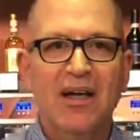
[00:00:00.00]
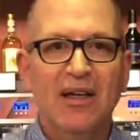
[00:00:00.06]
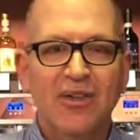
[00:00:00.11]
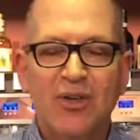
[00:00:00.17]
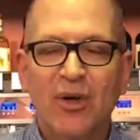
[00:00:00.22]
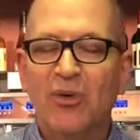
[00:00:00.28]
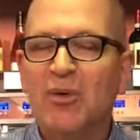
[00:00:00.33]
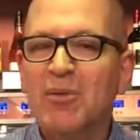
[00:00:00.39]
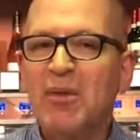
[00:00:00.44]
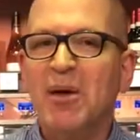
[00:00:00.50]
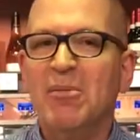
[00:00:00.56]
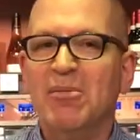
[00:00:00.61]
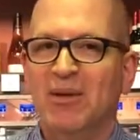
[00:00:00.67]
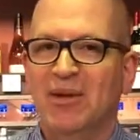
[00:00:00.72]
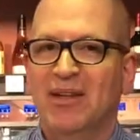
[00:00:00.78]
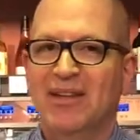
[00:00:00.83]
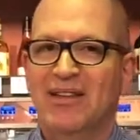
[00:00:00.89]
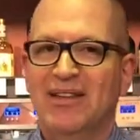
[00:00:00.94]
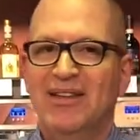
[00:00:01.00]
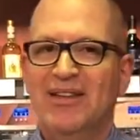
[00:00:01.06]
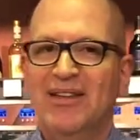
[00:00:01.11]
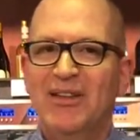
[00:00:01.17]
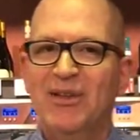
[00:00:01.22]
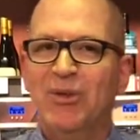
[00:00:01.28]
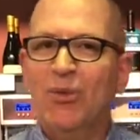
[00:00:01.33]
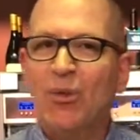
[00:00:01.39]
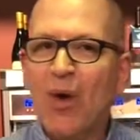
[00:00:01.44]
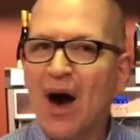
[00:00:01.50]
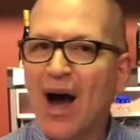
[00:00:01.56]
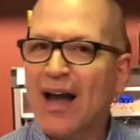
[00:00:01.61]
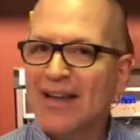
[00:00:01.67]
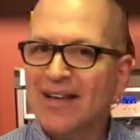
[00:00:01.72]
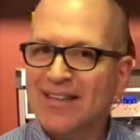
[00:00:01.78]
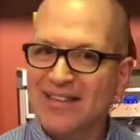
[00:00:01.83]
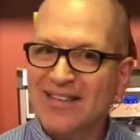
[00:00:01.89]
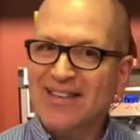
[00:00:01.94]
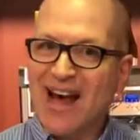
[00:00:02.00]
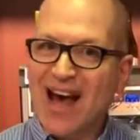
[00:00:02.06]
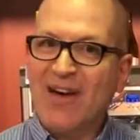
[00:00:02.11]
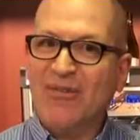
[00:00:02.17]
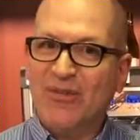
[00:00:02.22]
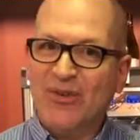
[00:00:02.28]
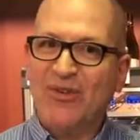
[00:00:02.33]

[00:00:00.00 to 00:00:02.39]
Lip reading: So remember, wine is not